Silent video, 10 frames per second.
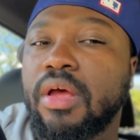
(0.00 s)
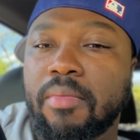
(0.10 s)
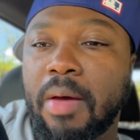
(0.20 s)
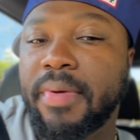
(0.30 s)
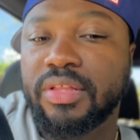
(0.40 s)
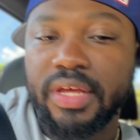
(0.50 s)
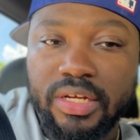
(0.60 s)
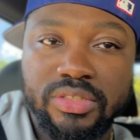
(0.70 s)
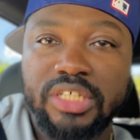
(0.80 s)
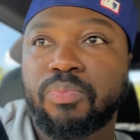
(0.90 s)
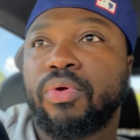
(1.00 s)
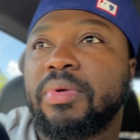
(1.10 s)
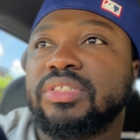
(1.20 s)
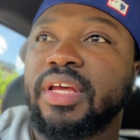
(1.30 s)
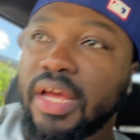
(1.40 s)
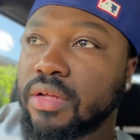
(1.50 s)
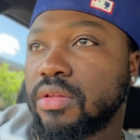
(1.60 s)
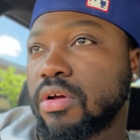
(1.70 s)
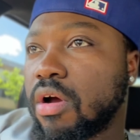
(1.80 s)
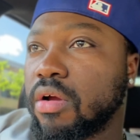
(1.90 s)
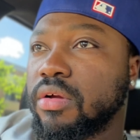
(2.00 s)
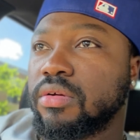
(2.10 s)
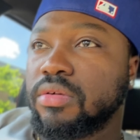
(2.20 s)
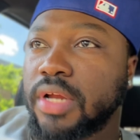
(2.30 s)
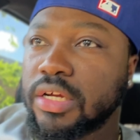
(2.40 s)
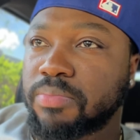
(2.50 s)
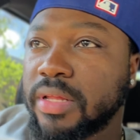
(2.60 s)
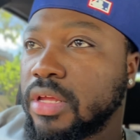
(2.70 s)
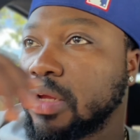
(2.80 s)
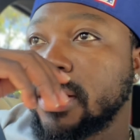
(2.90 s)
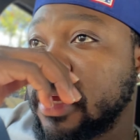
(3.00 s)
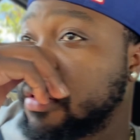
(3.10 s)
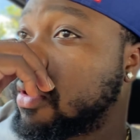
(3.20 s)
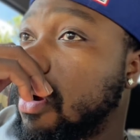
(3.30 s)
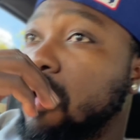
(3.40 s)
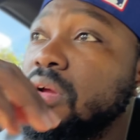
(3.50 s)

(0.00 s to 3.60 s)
My main thing is just pretty much get in the car. That was my thing, getting the car.